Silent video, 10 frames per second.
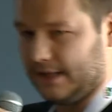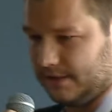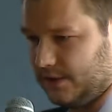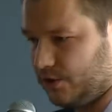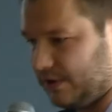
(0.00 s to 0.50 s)

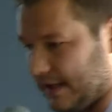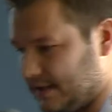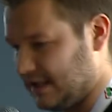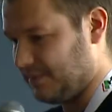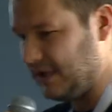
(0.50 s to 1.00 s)
Testers do
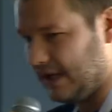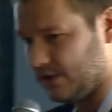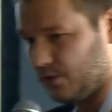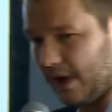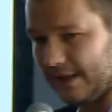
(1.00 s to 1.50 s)
testing,
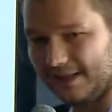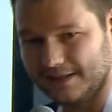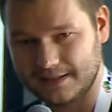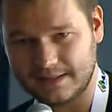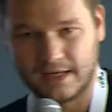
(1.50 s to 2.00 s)
BAs do
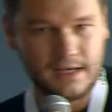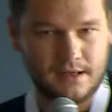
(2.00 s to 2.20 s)
analysis.